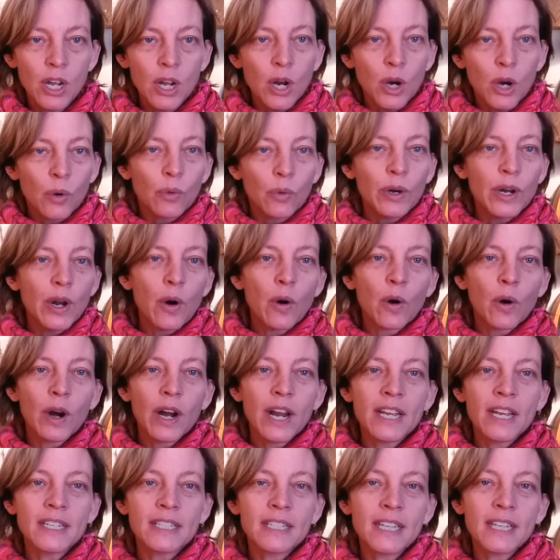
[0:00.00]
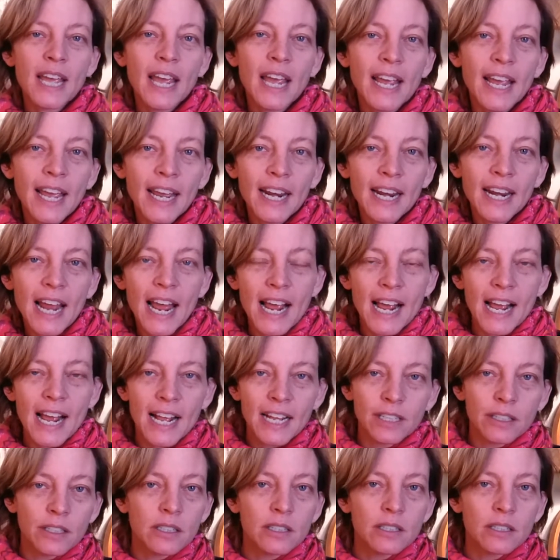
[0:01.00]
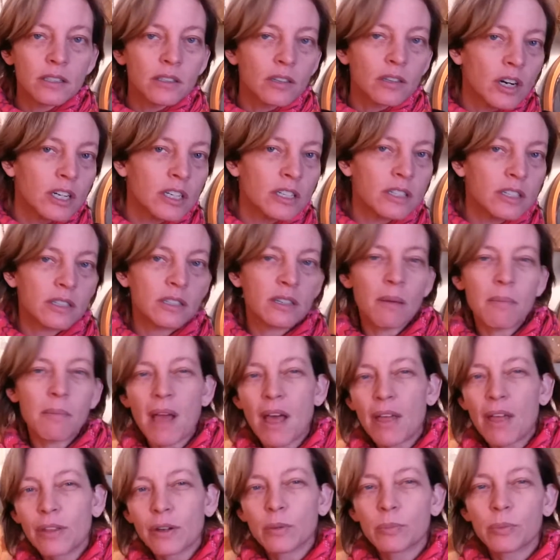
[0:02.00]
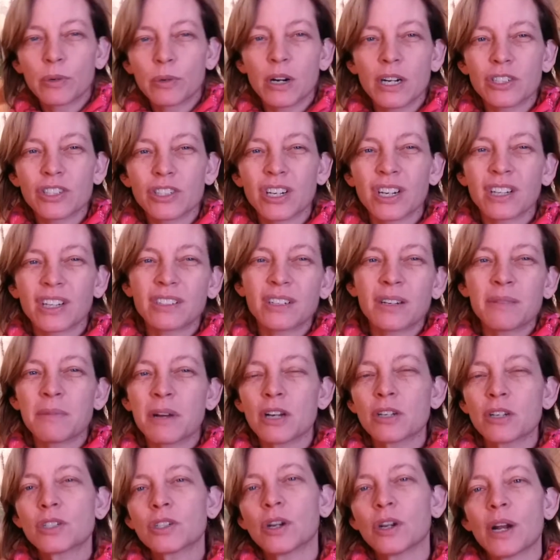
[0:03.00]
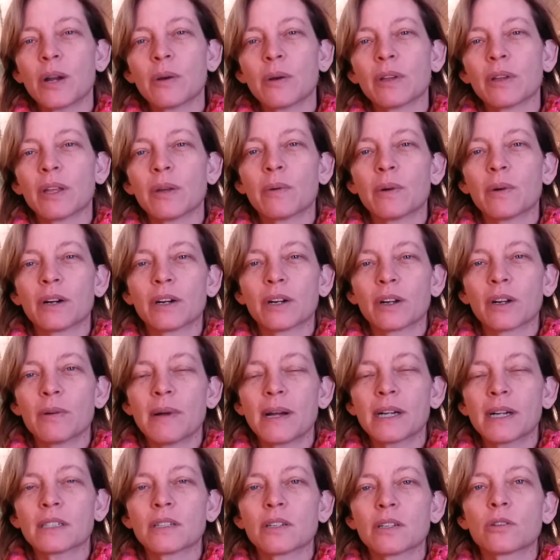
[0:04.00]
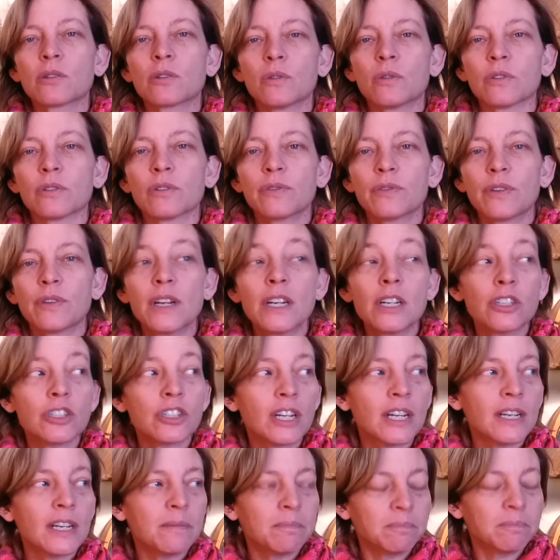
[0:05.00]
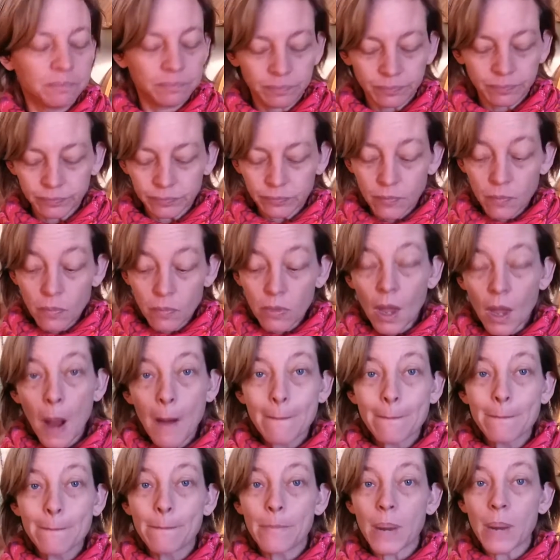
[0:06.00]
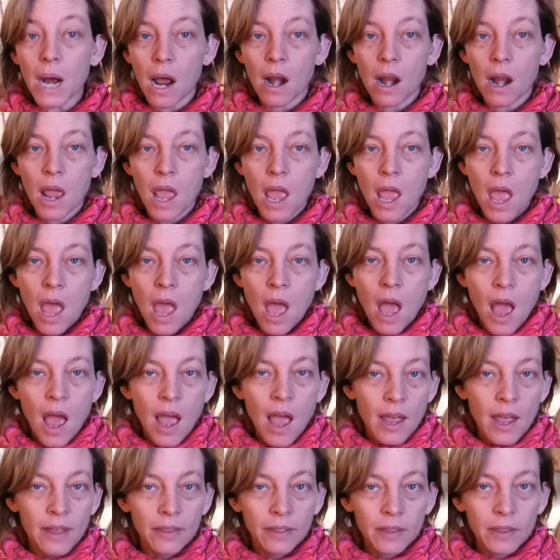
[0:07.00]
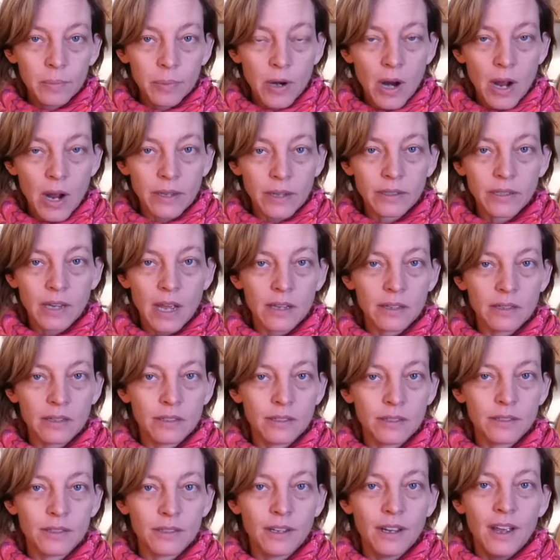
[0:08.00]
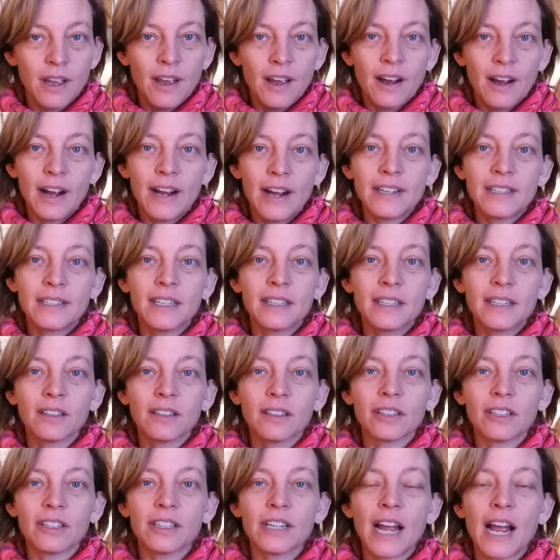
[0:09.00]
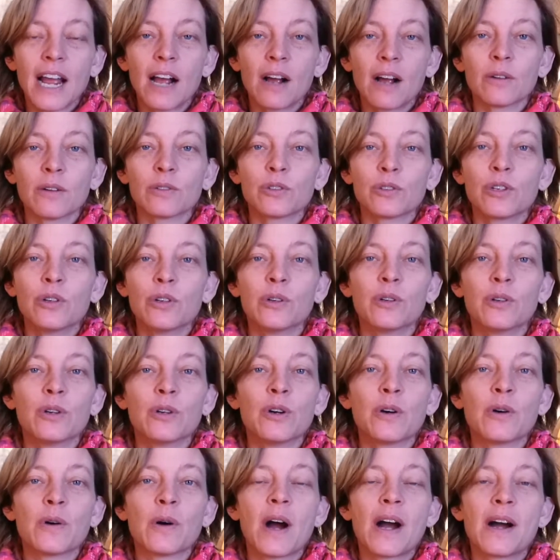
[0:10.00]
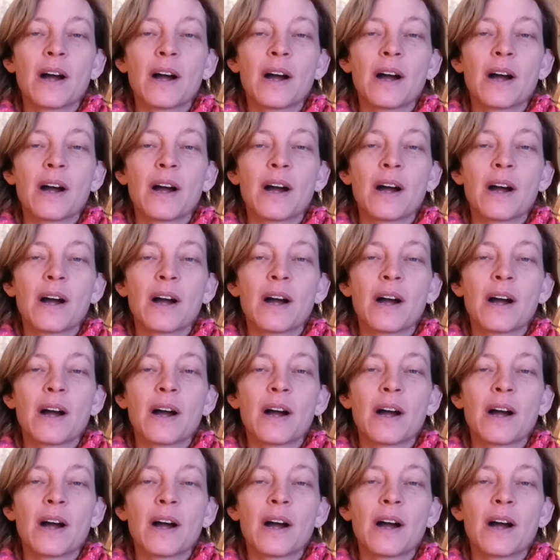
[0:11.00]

reorientate and start some other project. I'm not sure I really want to go back to school to finish it, but in the process, I did learn how to